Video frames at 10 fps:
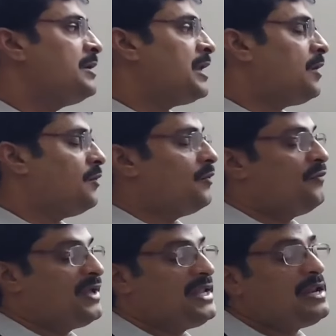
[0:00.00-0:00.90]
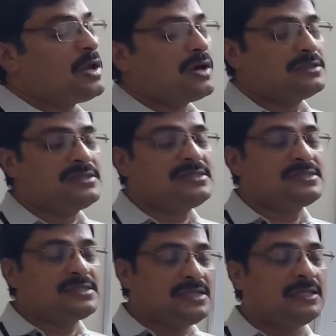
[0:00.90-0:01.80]
Now, very
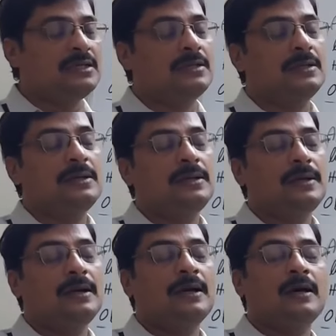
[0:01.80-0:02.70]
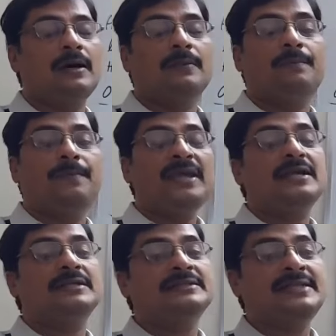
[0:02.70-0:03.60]
largest
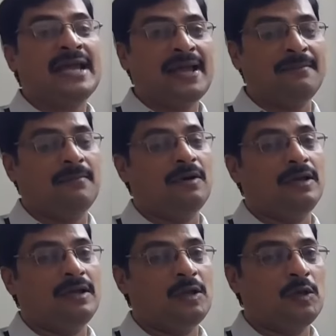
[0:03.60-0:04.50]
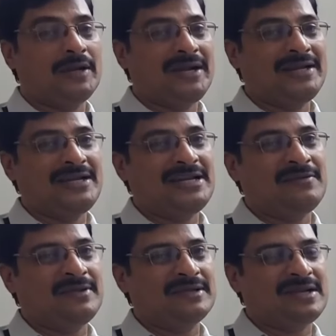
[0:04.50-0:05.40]
big dam located in
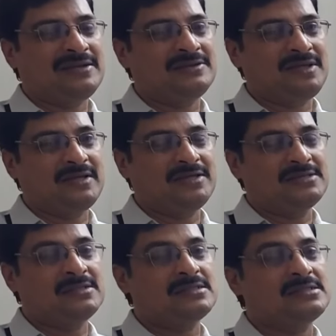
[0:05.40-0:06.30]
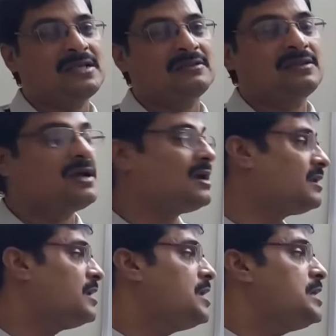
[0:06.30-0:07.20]
our country, it is the
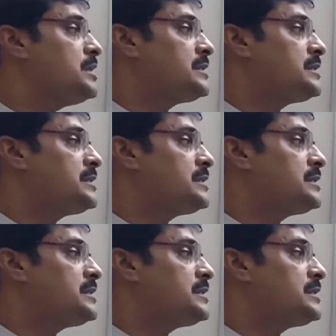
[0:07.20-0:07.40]
Sardar